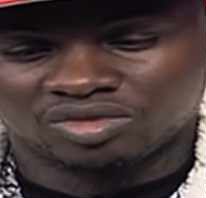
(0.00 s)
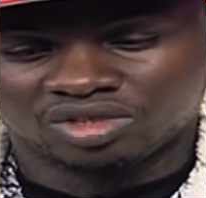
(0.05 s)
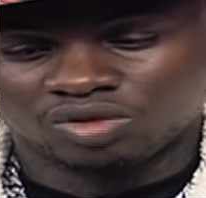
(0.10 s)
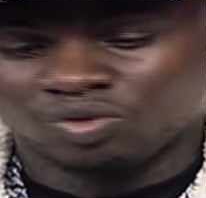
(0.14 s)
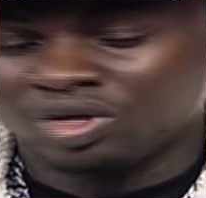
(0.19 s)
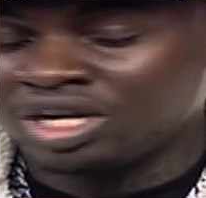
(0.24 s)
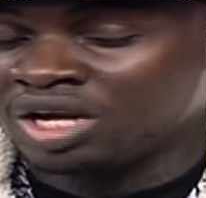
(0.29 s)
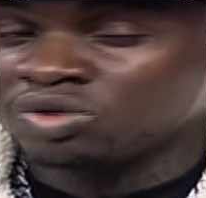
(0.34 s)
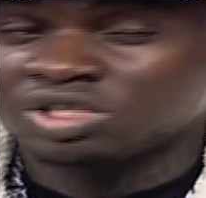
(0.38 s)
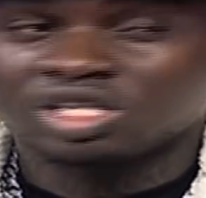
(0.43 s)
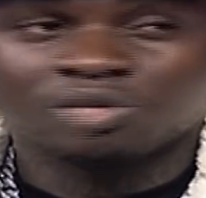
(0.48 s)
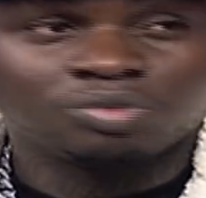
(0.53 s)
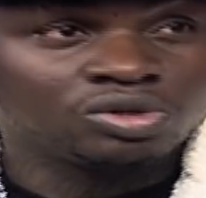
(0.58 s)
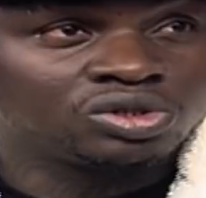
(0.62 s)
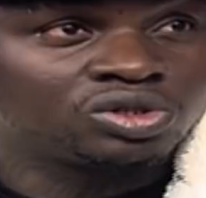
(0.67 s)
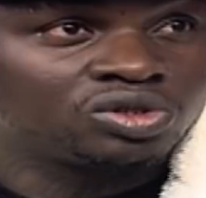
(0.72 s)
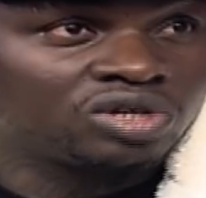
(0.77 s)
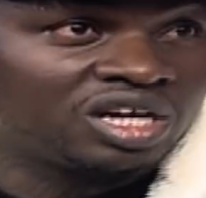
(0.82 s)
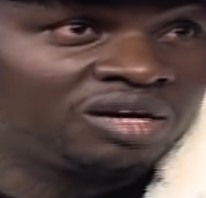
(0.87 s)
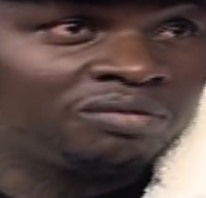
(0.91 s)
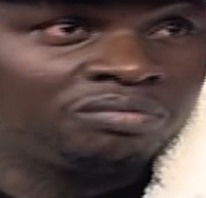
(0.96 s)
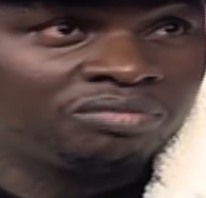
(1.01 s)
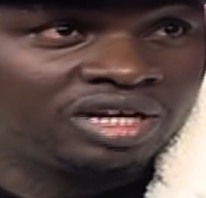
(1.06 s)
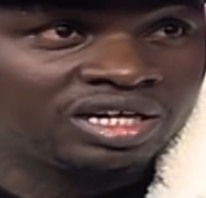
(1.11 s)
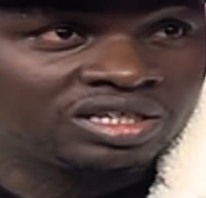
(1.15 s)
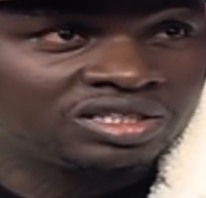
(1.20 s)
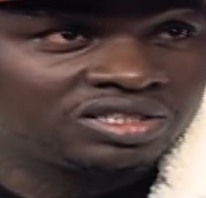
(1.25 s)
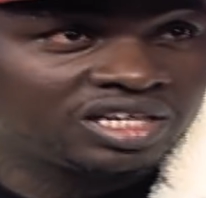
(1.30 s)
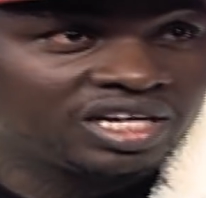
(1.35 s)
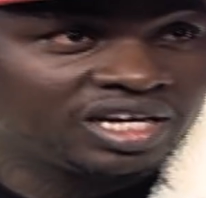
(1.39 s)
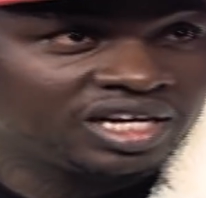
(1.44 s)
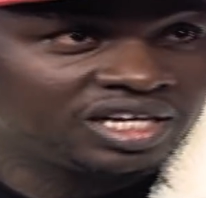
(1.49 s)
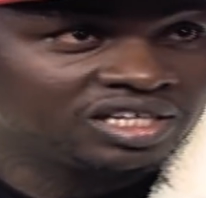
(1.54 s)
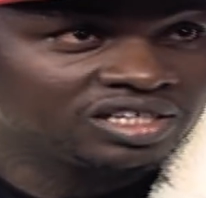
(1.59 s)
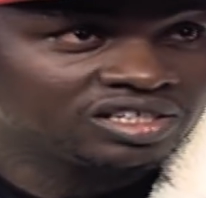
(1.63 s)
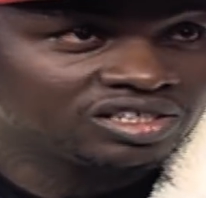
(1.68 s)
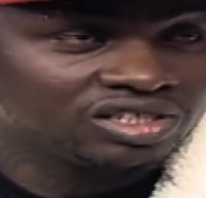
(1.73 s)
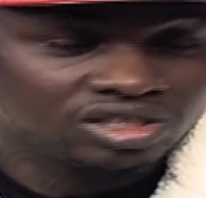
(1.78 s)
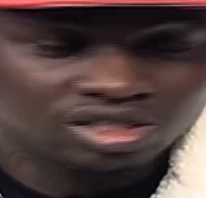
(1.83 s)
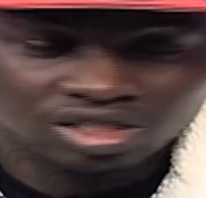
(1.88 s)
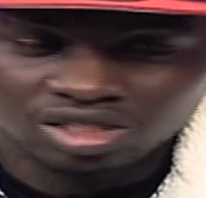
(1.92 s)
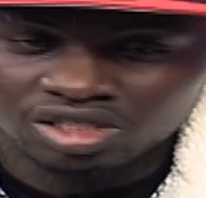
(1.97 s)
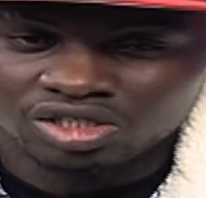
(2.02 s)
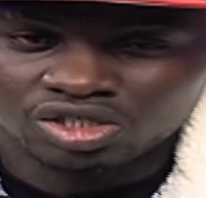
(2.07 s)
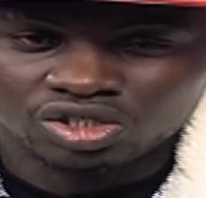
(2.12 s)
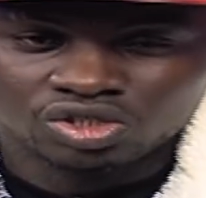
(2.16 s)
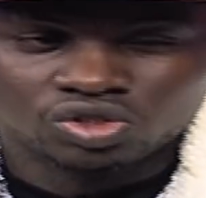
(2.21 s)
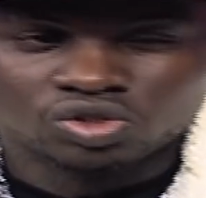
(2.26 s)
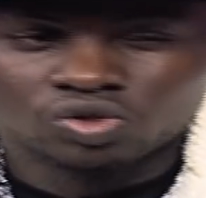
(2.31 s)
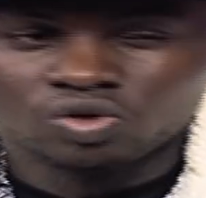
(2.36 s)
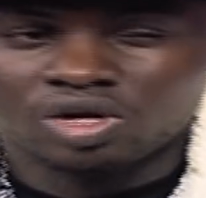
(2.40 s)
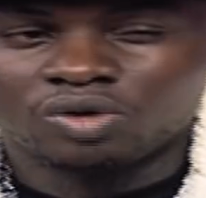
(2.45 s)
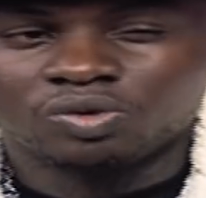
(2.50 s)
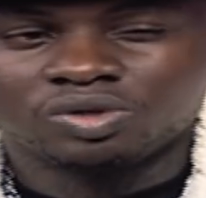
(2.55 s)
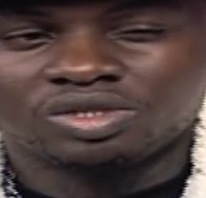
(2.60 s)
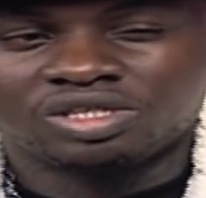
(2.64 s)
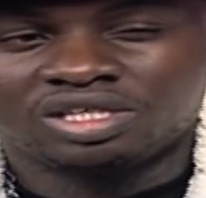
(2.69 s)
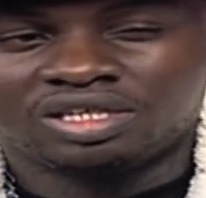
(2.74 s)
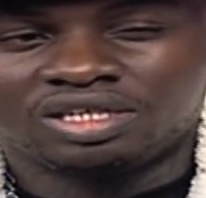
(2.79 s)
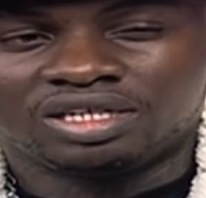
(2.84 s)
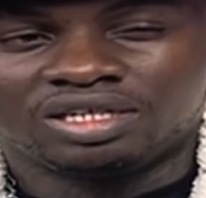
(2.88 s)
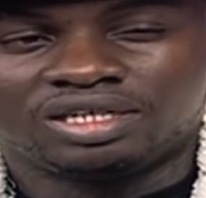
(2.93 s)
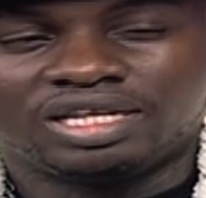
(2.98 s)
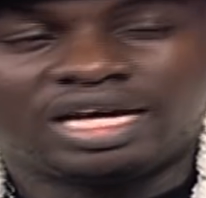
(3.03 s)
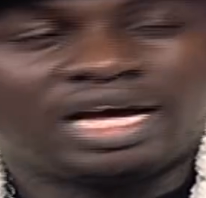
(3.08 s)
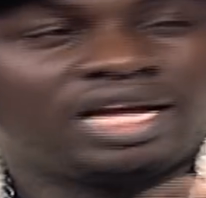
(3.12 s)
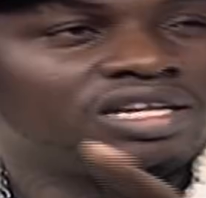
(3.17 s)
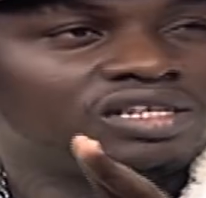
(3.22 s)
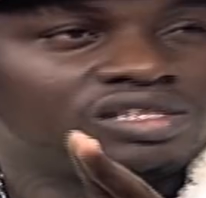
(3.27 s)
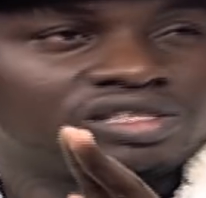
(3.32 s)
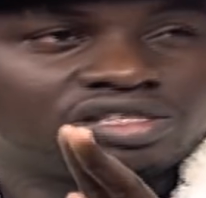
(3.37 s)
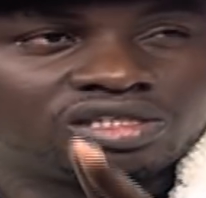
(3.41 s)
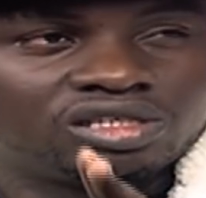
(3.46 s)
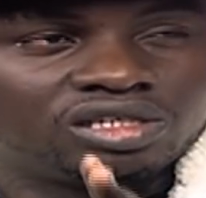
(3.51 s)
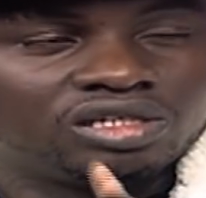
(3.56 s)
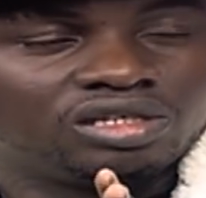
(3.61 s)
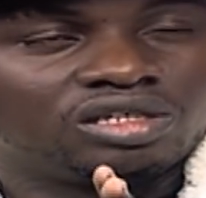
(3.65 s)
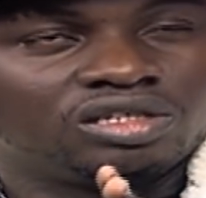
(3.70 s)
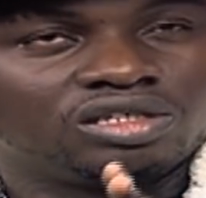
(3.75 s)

when I was supposed to come back to Kenya. So I was in Dallas.